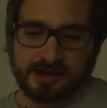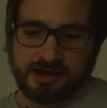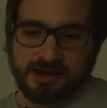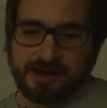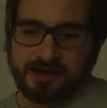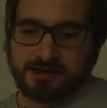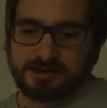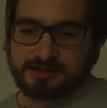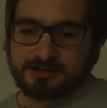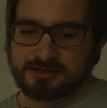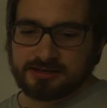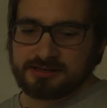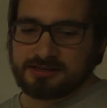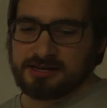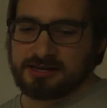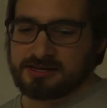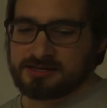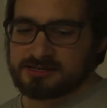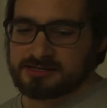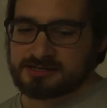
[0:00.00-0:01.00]
and it
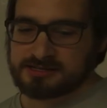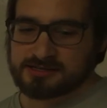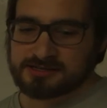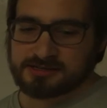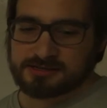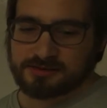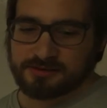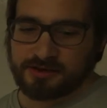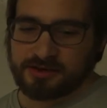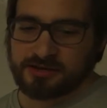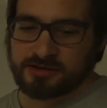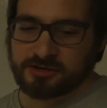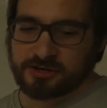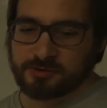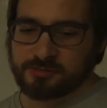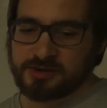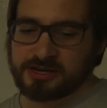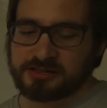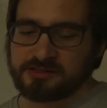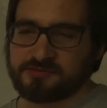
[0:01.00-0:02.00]
takes a
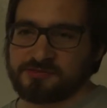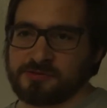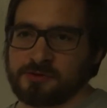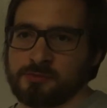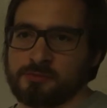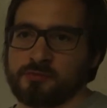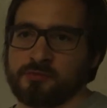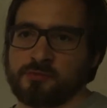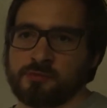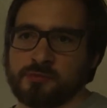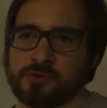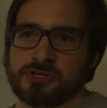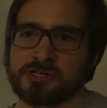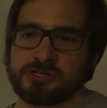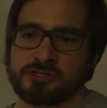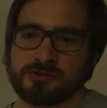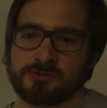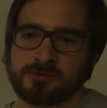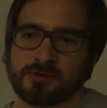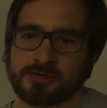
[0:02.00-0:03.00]
commit from
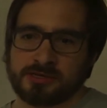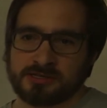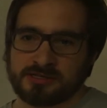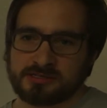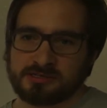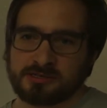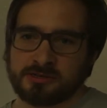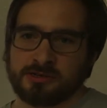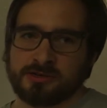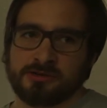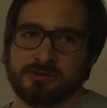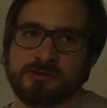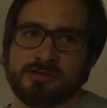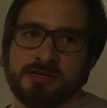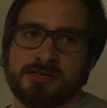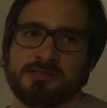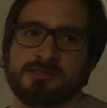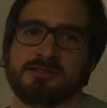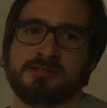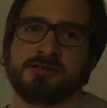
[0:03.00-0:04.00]
which you want to start your
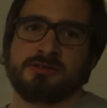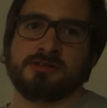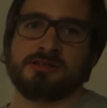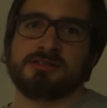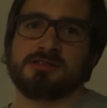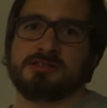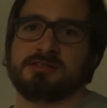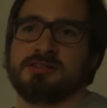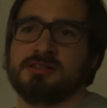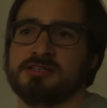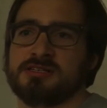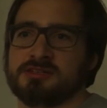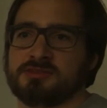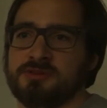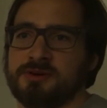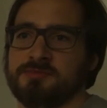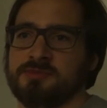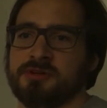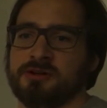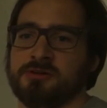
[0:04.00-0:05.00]
tests. So this
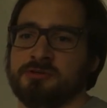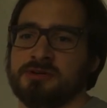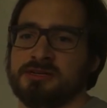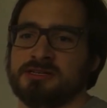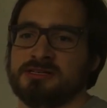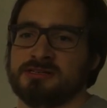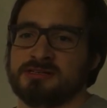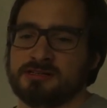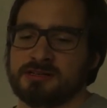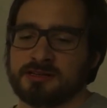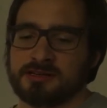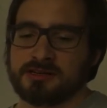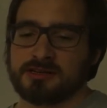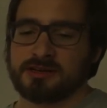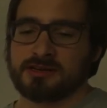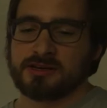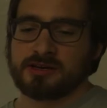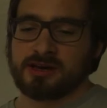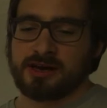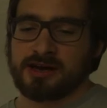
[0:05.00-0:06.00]
script always
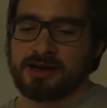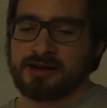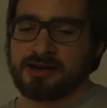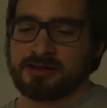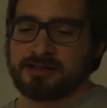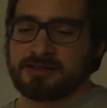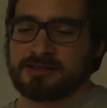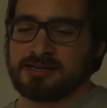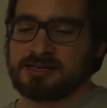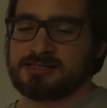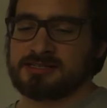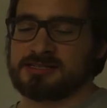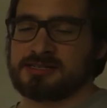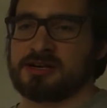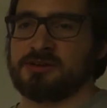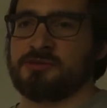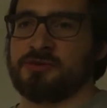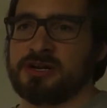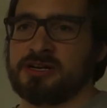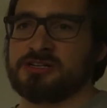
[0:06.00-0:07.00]
tests
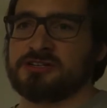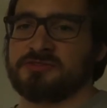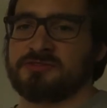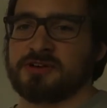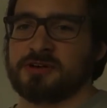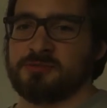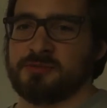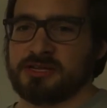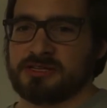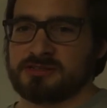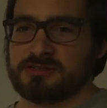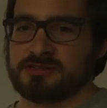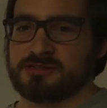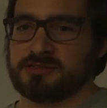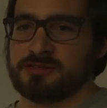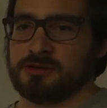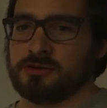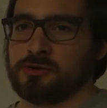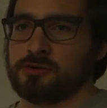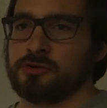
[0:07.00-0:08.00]
a range of commits.
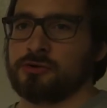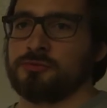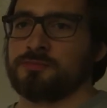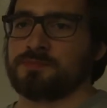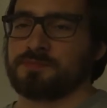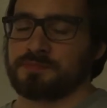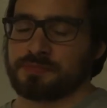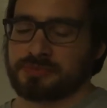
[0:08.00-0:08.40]
So